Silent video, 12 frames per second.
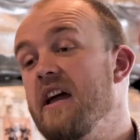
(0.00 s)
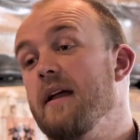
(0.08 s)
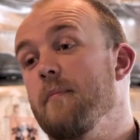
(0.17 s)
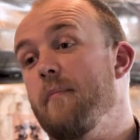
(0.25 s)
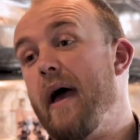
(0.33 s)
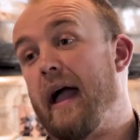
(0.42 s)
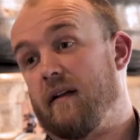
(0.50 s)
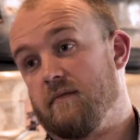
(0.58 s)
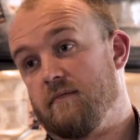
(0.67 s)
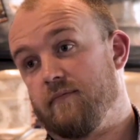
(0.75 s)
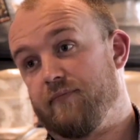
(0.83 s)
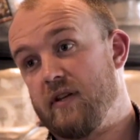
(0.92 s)
Taking me back
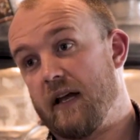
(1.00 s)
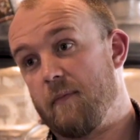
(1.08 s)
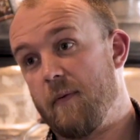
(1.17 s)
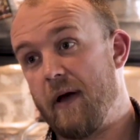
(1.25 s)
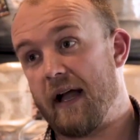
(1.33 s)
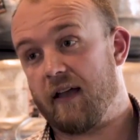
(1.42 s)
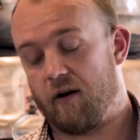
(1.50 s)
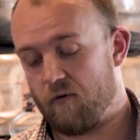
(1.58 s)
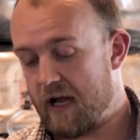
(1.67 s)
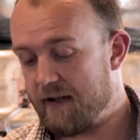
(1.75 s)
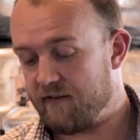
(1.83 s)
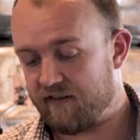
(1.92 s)
here,
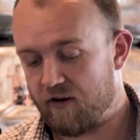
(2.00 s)
right?